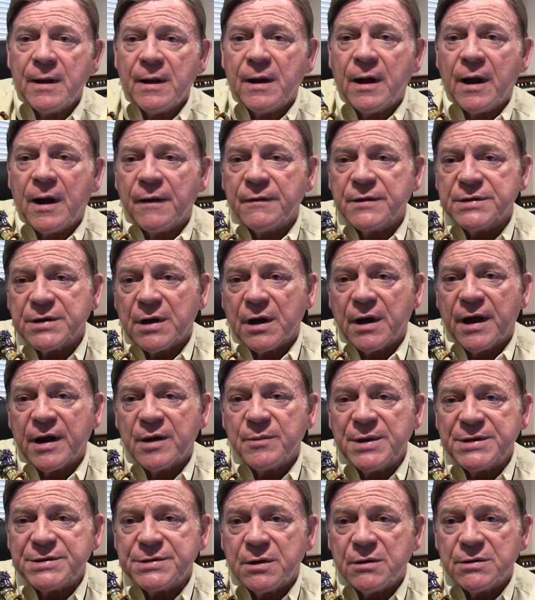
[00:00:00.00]
There's a lot of
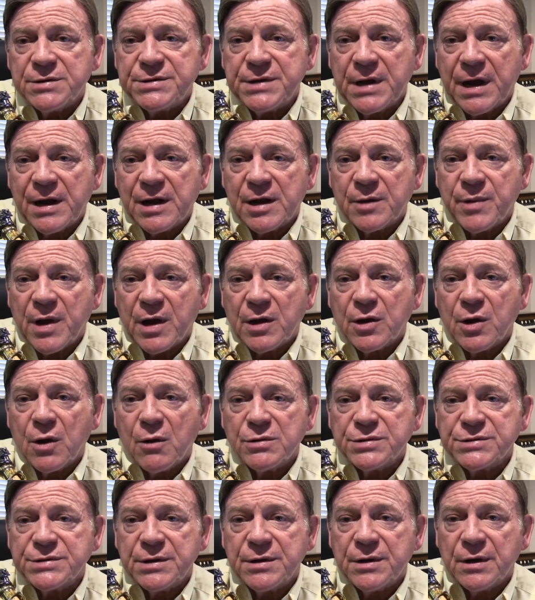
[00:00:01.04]
misunderstanding about
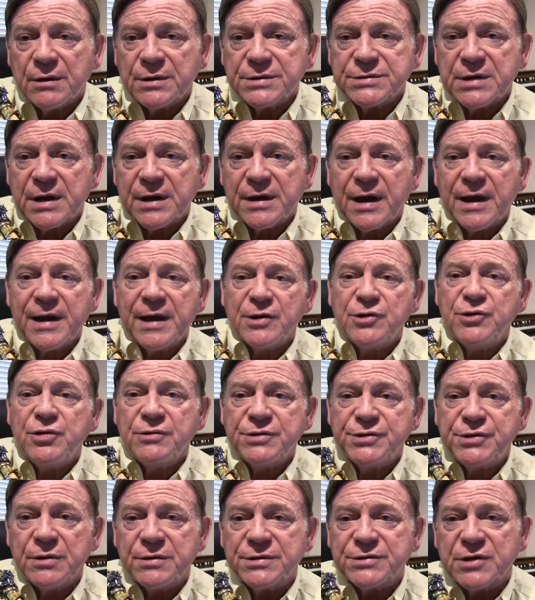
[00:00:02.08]
ghosted notes. I had 2
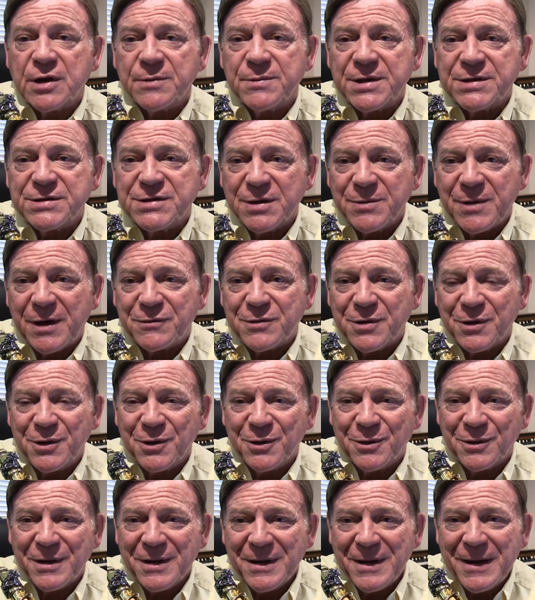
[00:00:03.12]
students come in the same
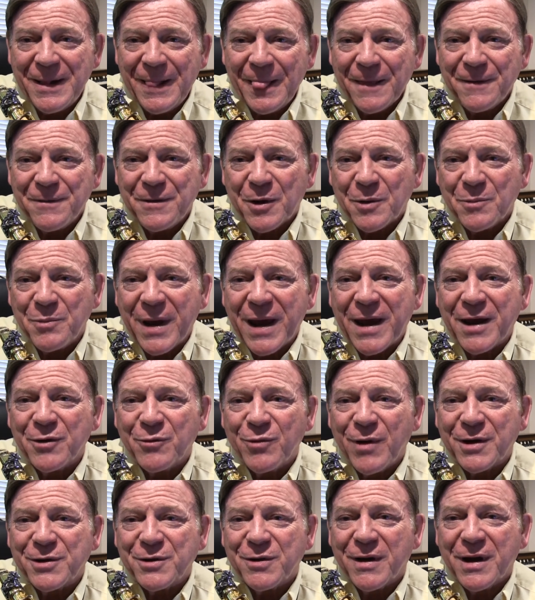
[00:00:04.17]
afternoon. Their band
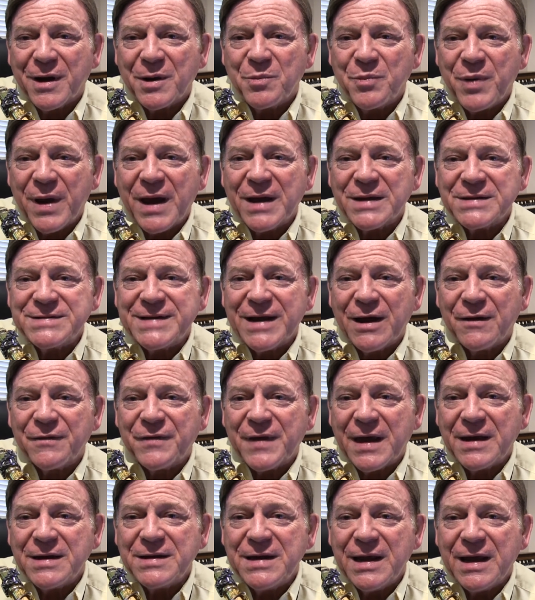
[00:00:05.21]
director had passed out
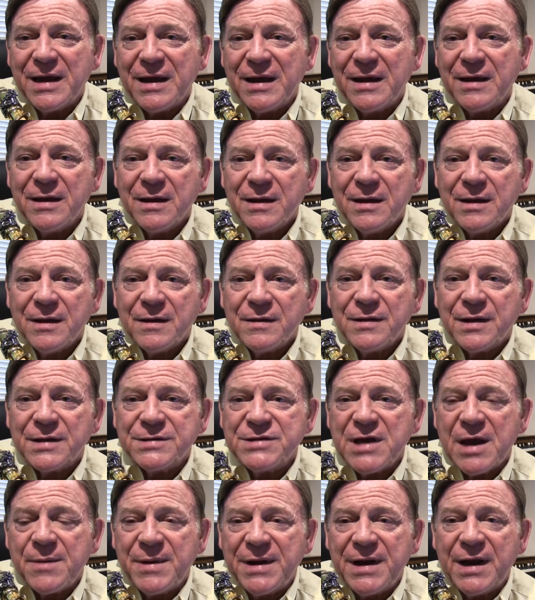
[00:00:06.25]
that day the
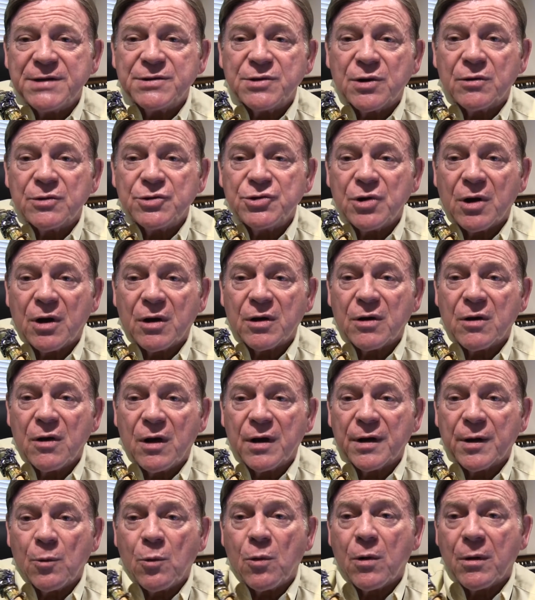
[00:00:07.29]
semi-nessical chart
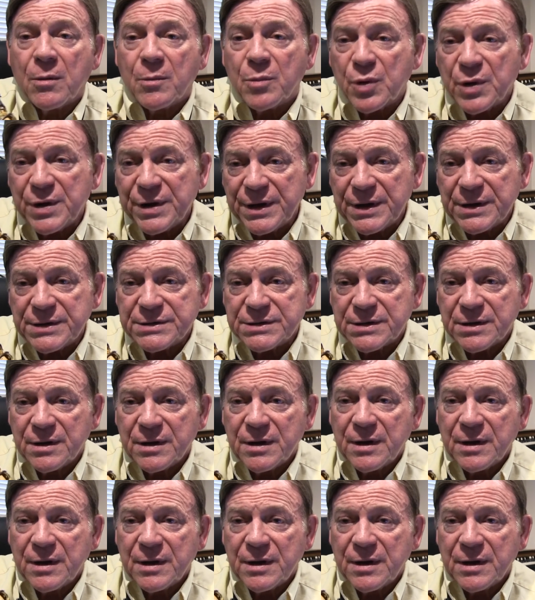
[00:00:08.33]
called A Warm Breeze,